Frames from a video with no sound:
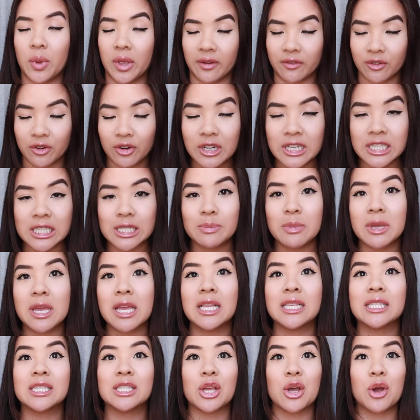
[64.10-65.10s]
week of
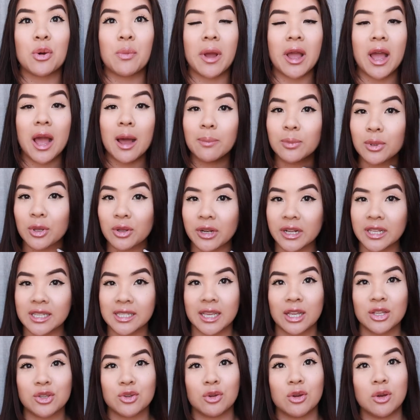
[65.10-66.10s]
Christmas, so my uploading
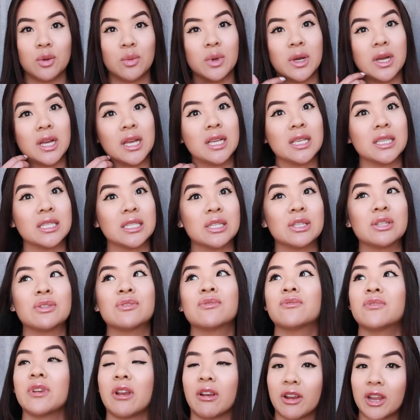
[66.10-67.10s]
schedule was
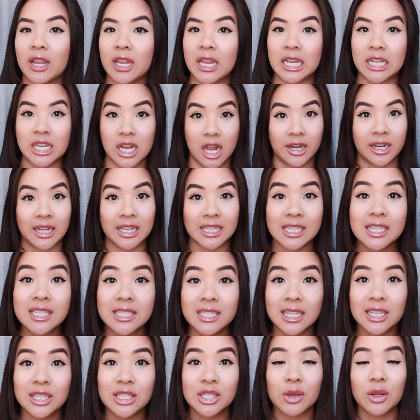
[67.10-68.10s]
very
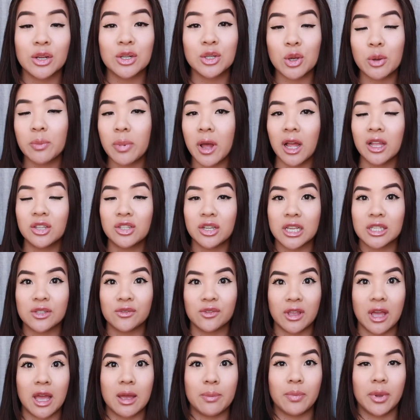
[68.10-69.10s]
non-existent, so I do apologize
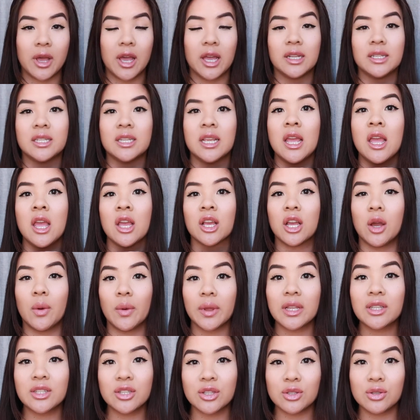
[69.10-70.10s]
for that. But
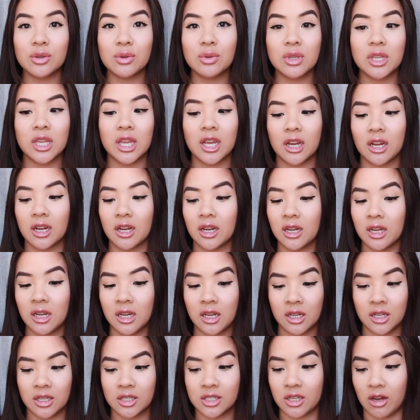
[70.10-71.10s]
going into the new year,
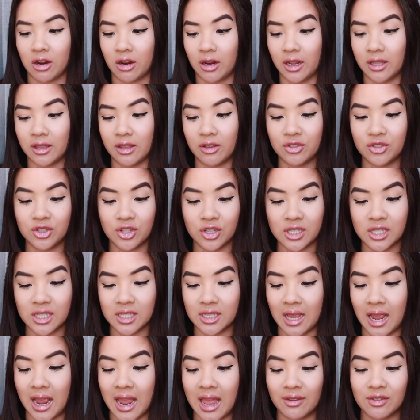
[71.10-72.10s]
sorry,
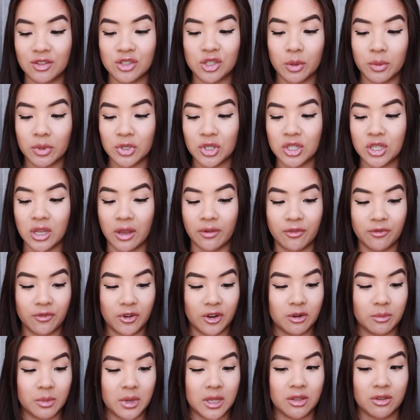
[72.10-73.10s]
I have so much stuff in
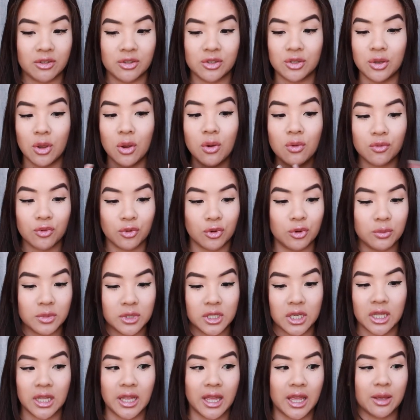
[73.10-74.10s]
front of me. There's no
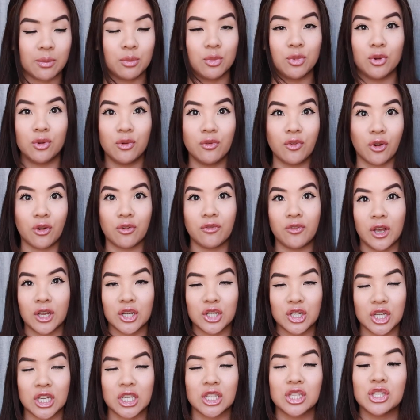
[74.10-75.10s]
room to like move or
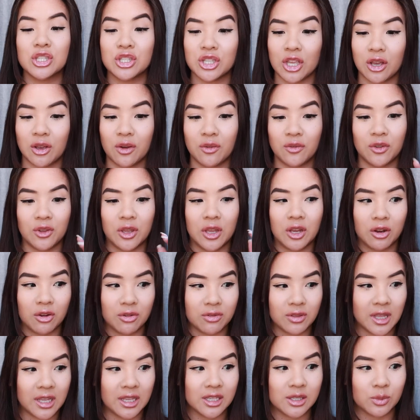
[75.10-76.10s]
function. So if you
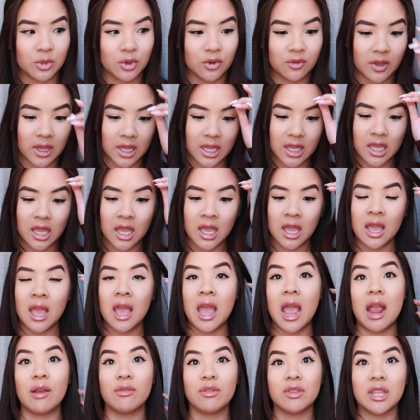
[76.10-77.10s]
hear things moving,
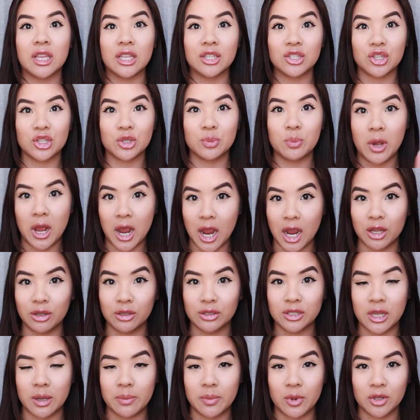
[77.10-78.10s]
everything's just
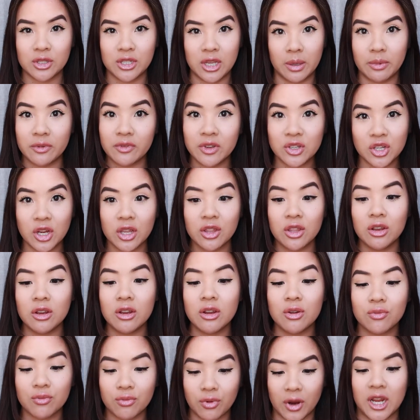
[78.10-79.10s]
piled up on top of each
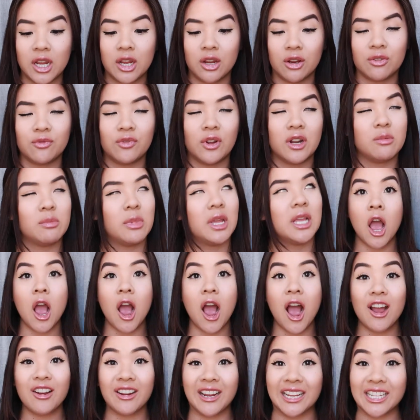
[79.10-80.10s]
other right here in front of me.
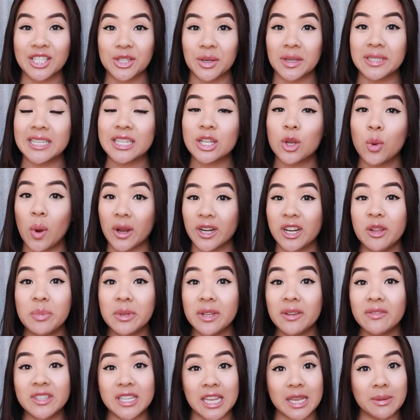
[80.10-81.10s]
All right, so I did quite a
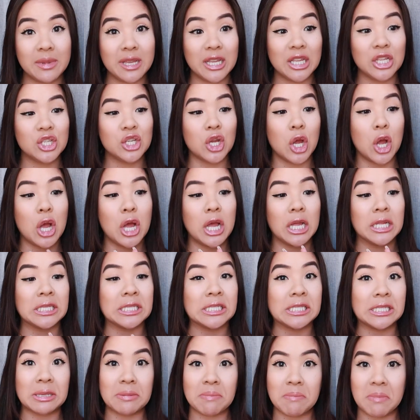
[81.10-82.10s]
bit of damage
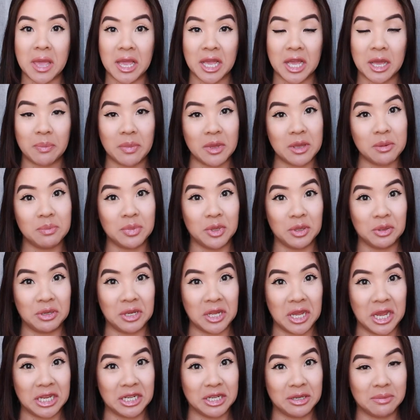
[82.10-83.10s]
on some makeup and
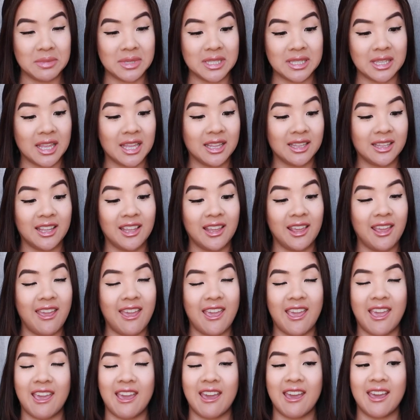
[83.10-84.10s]
beauty items
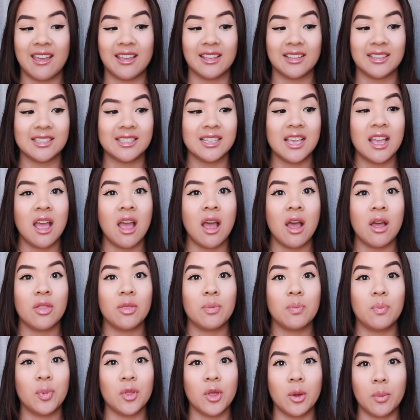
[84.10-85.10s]
lately, and
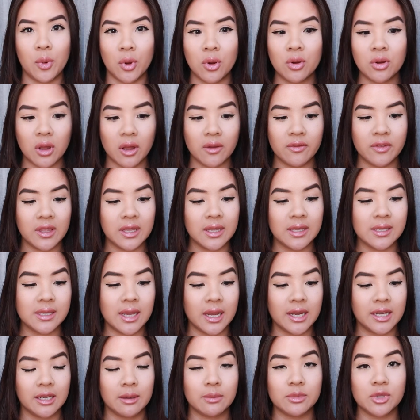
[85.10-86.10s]
the bulk of these
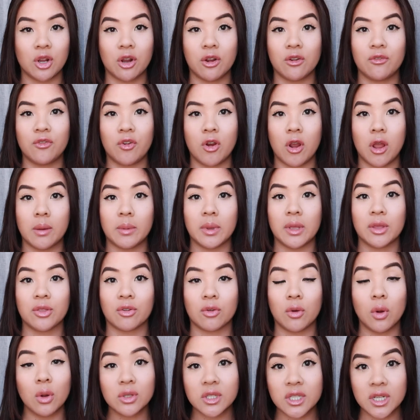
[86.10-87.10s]
items are from
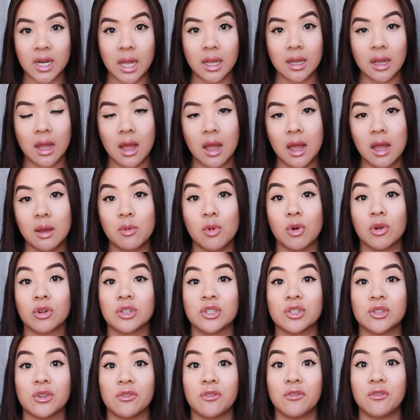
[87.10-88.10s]
either Ulta.com or
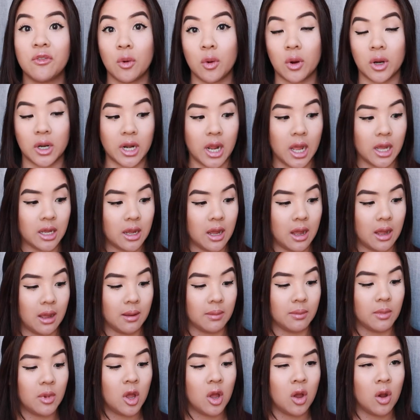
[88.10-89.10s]

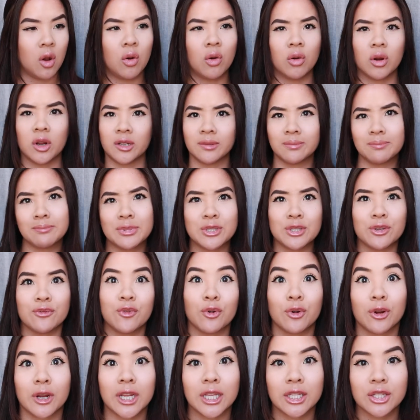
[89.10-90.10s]
Sephora.com or
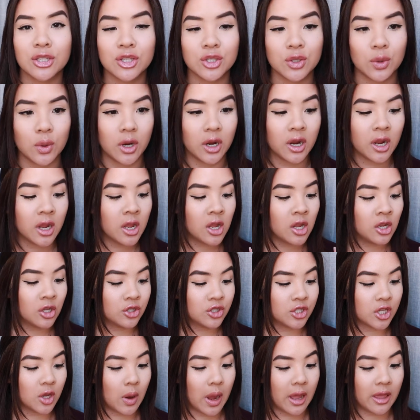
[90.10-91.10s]
Sephora in store.
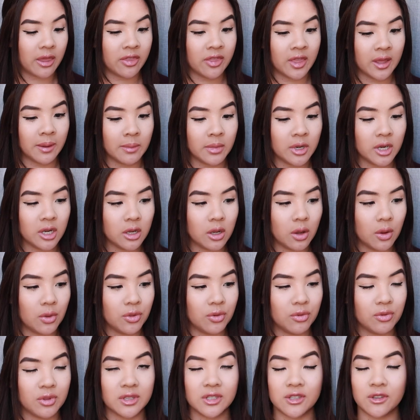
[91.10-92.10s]
So I think I'm gonna go
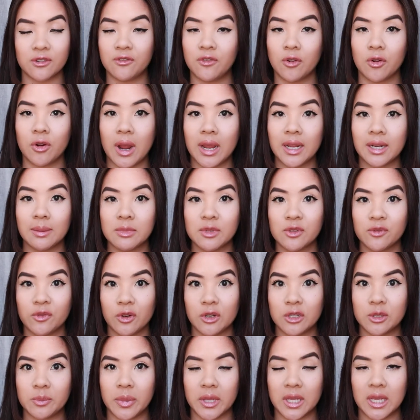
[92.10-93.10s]
through the Sephora items
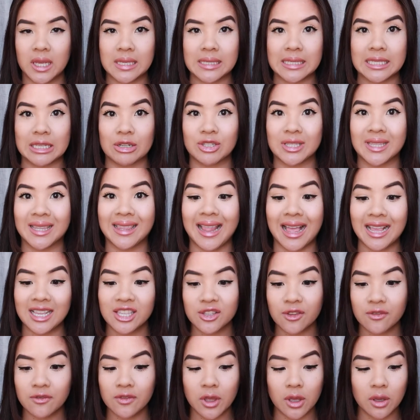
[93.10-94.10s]
first because there's
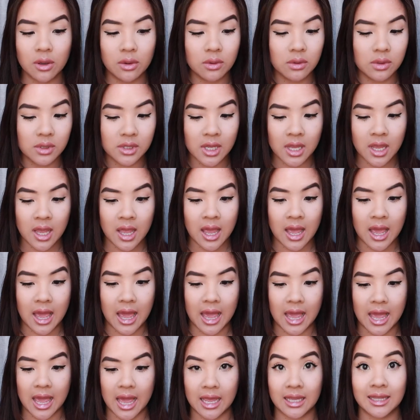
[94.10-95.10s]
less of those,
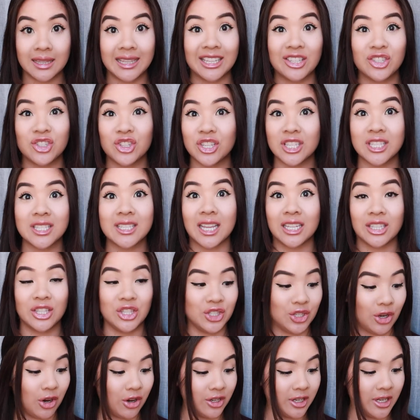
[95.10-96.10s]
and let's just get
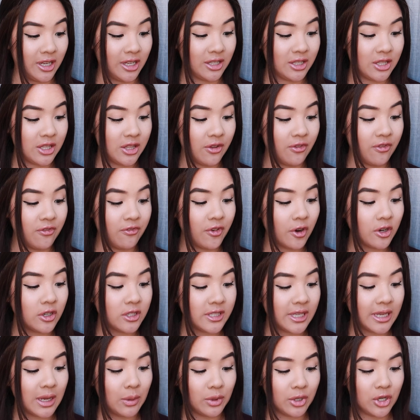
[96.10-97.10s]
started. The
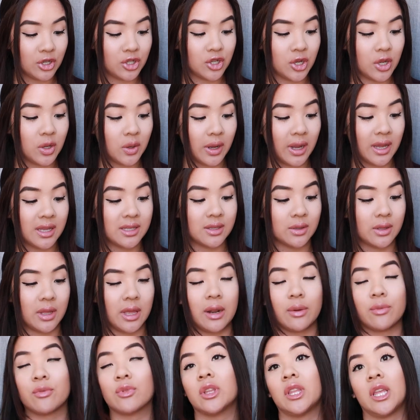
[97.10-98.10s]
first thing I wanna show you guys
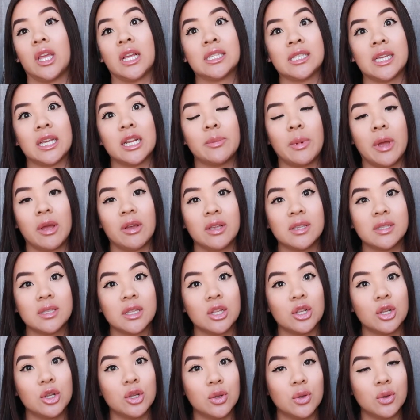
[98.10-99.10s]
that I'm really excited about is
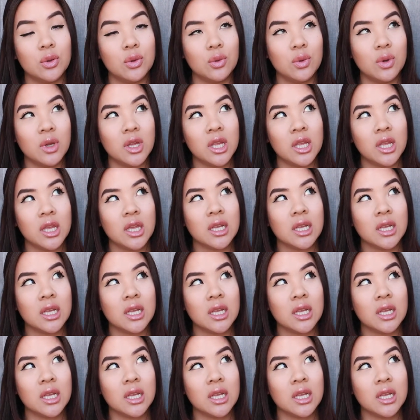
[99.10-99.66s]
the new,